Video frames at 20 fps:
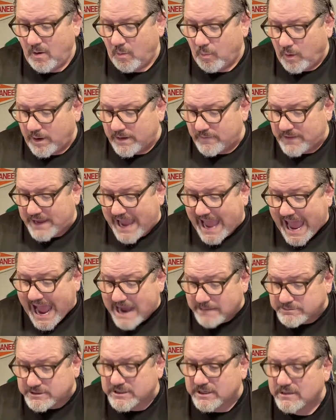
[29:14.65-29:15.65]
one of the
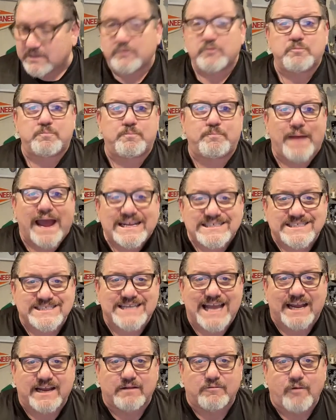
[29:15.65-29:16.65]
absolute best
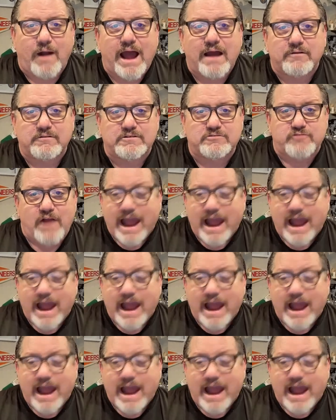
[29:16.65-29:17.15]
second round